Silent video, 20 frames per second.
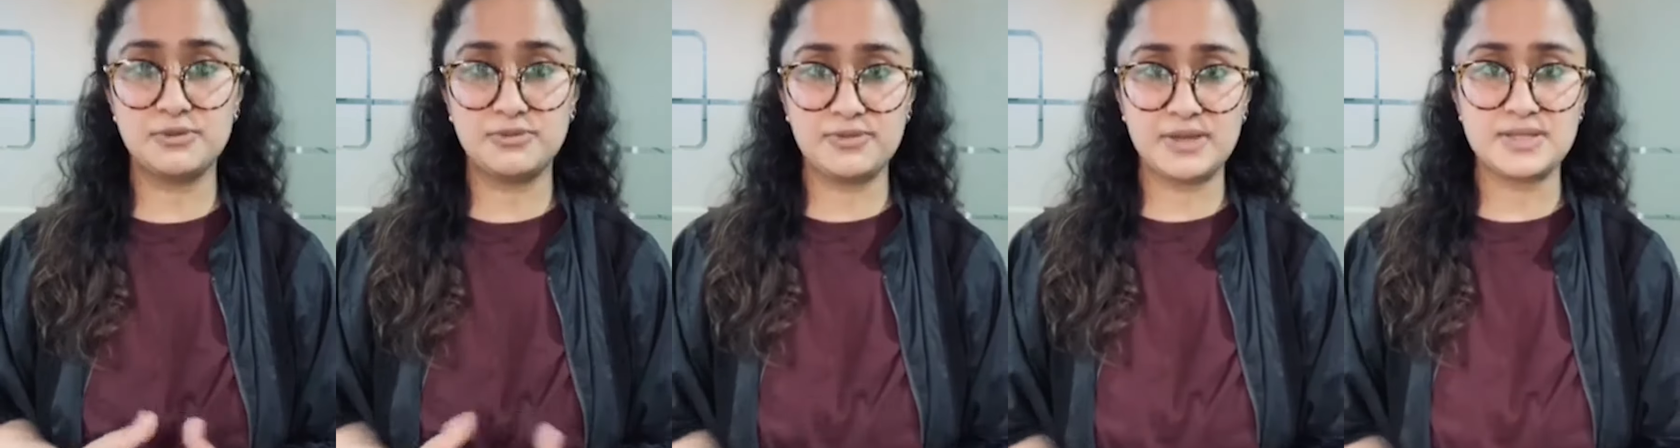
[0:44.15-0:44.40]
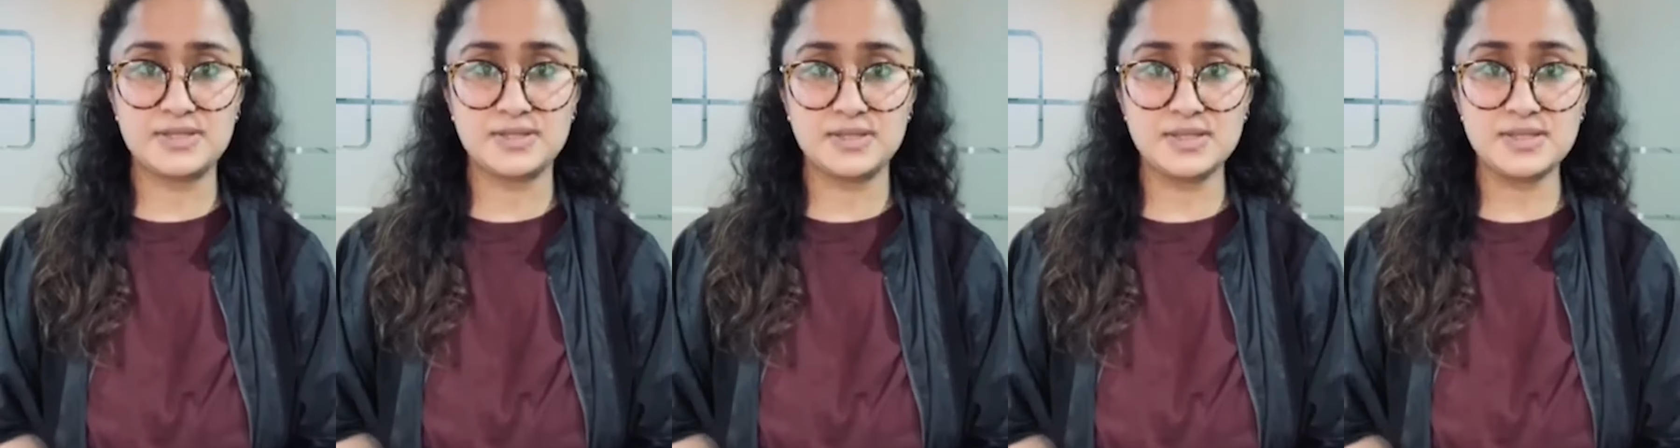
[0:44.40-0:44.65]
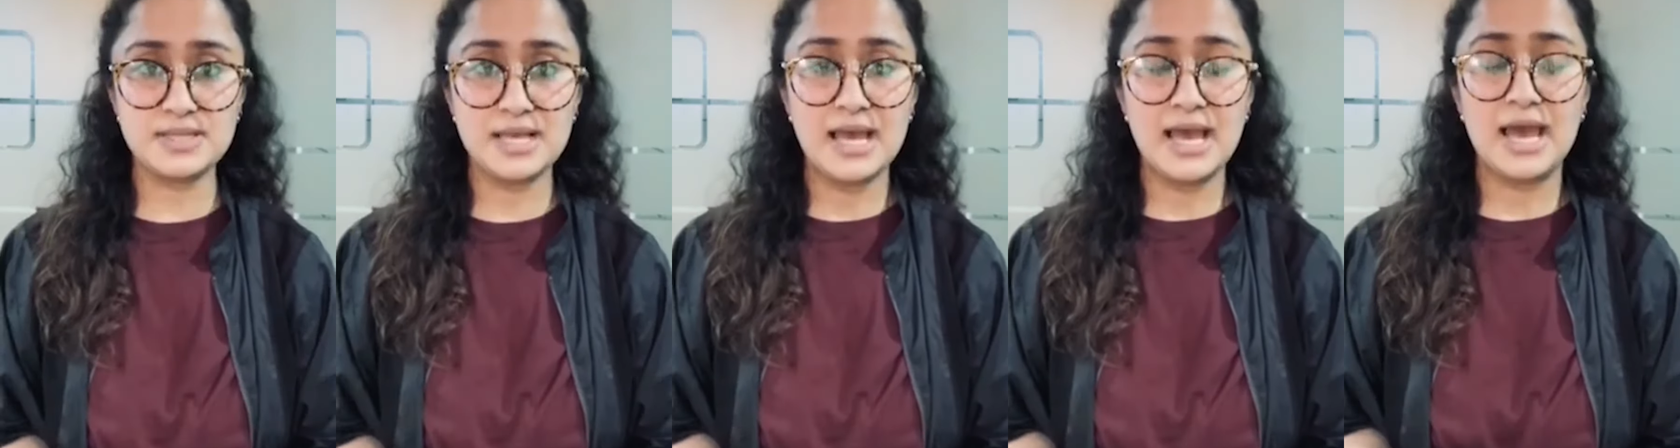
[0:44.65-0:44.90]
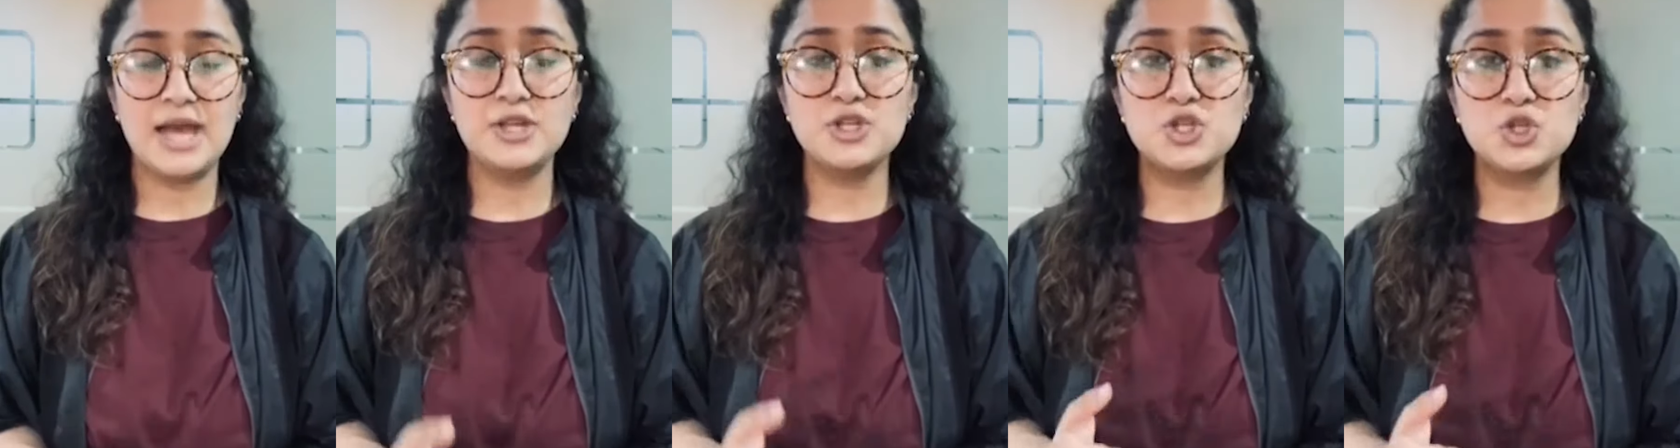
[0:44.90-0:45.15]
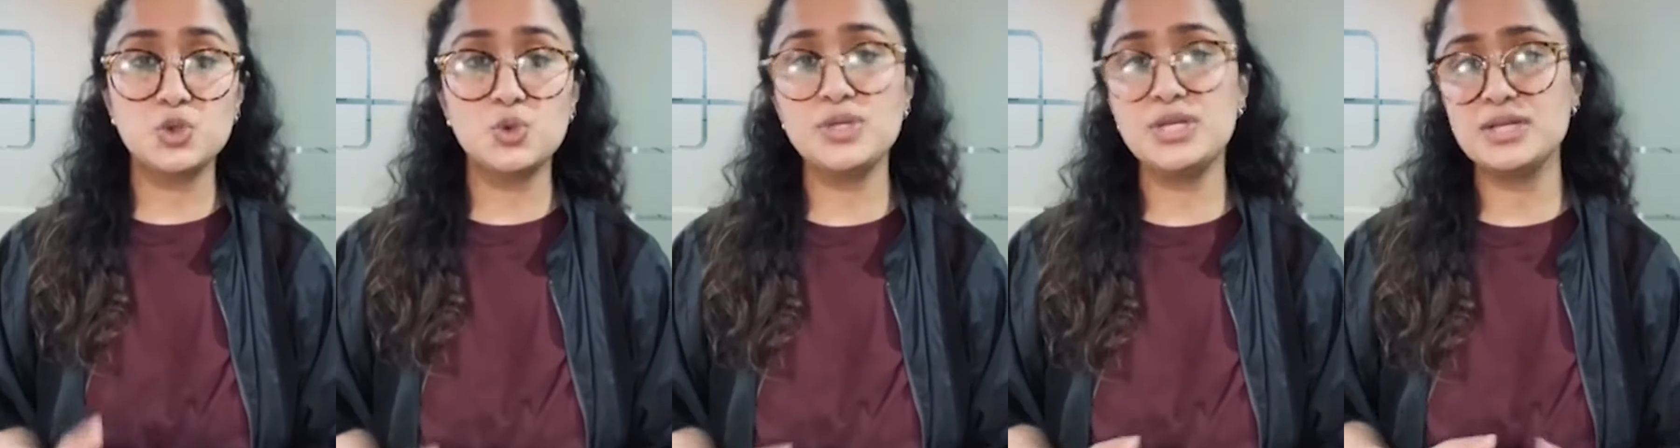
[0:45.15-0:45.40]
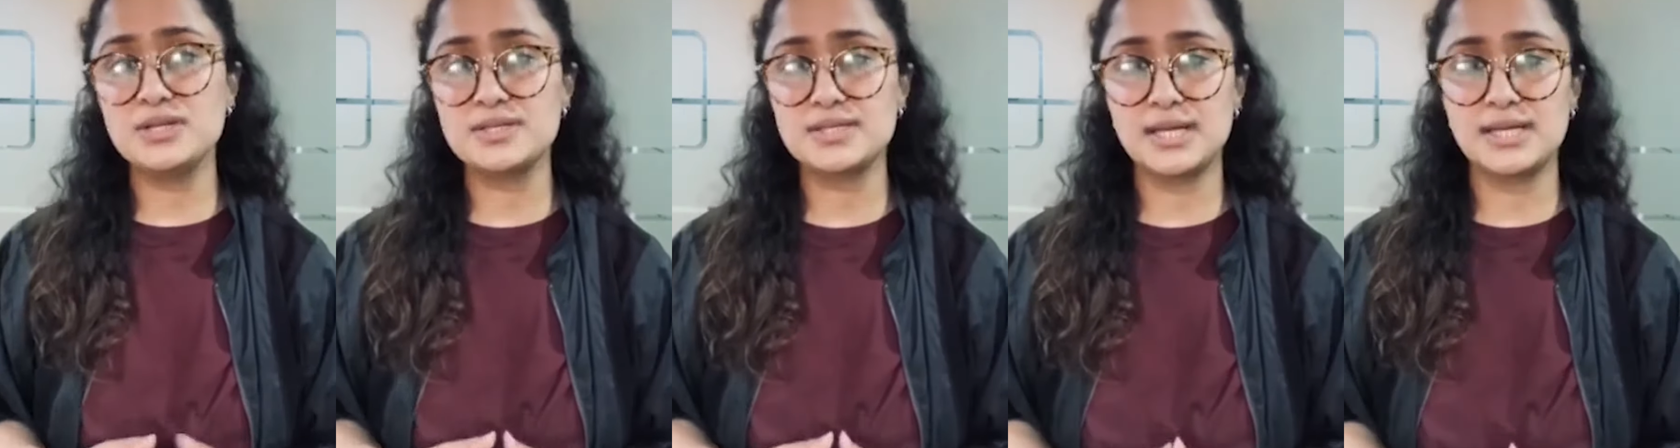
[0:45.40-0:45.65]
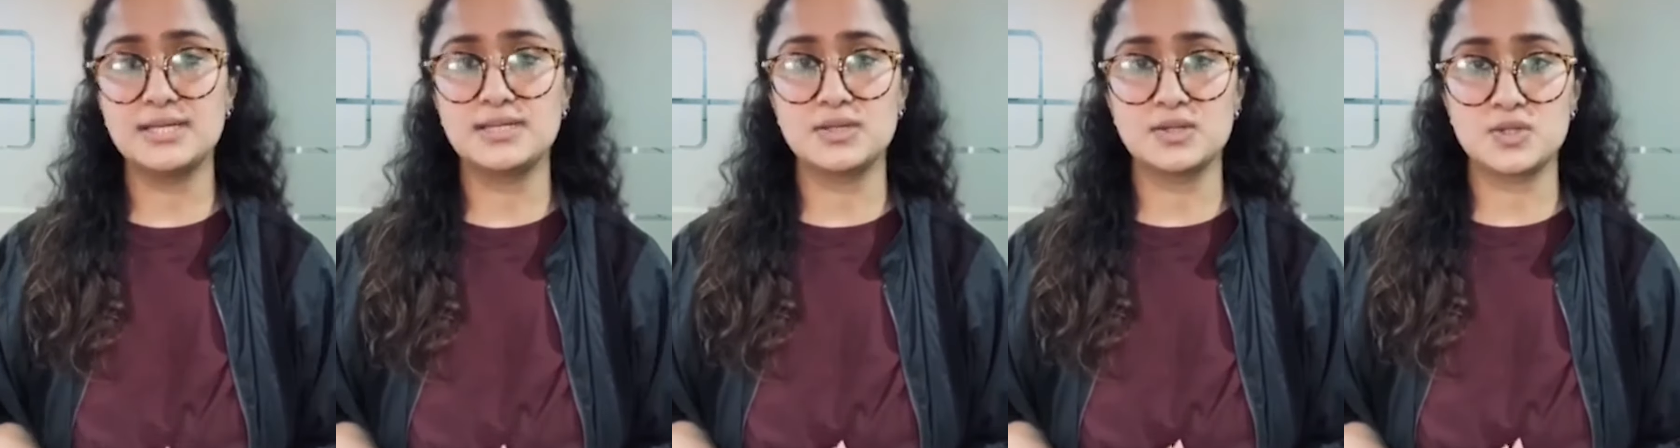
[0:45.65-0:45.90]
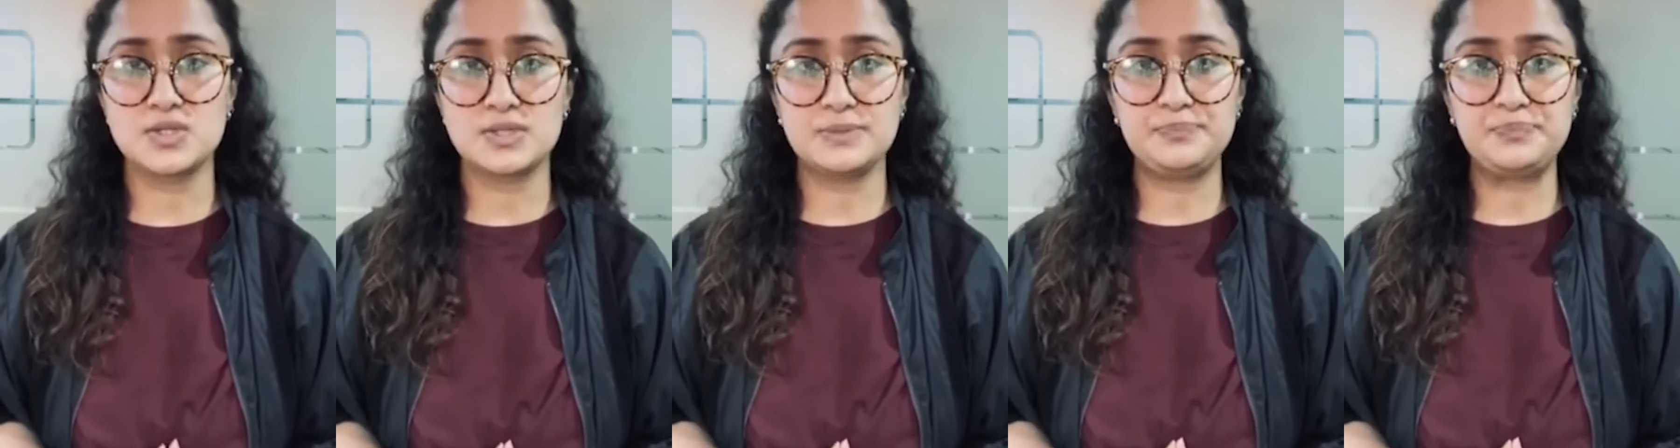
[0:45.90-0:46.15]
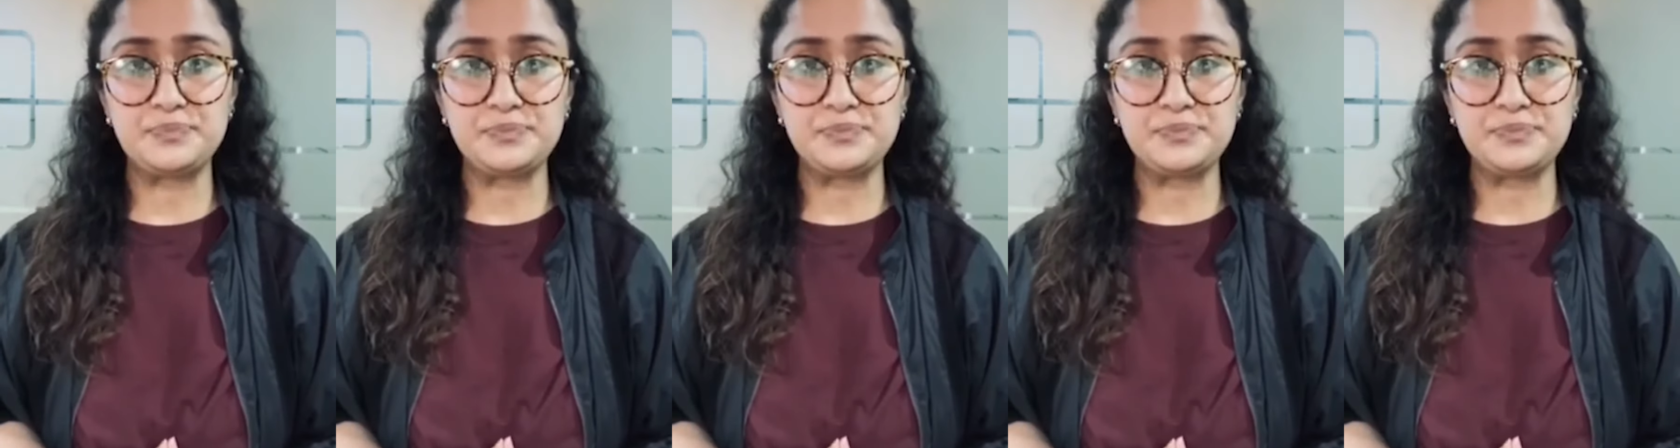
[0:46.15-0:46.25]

professors and junior scientists.